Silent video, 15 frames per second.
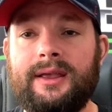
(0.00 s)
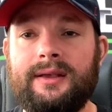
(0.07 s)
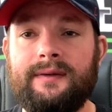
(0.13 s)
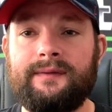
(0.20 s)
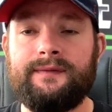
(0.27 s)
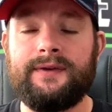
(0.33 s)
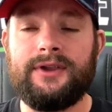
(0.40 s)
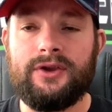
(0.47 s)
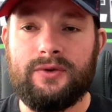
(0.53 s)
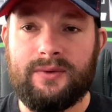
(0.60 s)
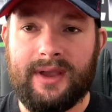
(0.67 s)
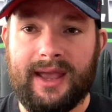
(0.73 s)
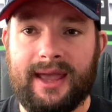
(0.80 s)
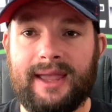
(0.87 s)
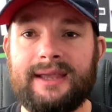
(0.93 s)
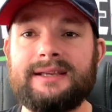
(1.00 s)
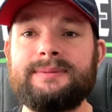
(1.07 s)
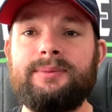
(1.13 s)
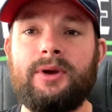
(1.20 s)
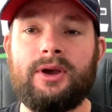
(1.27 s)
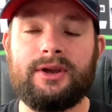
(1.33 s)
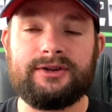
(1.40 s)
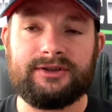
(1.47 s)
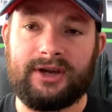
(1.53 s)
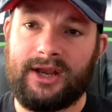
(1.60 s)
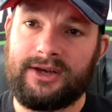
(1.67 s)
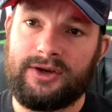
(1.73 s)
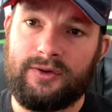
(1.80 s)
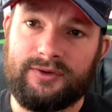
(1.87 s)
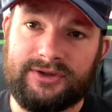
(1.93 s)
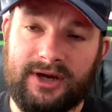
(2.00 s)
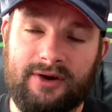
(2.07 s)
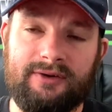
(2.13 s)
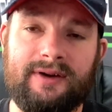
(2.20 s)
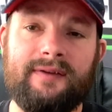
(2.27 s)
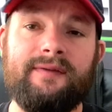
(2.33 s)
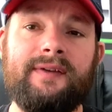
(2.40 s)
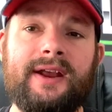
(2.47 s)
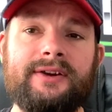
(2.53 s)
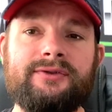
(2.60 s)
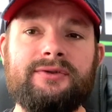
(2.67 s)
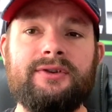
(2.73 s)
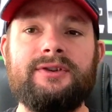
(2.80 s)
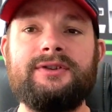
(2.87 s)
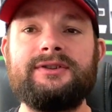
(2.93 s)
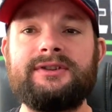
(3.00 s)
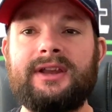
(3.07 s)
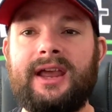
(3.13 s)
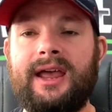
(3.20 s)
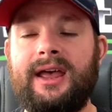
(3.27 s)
for you experts and you Tyranid veterans,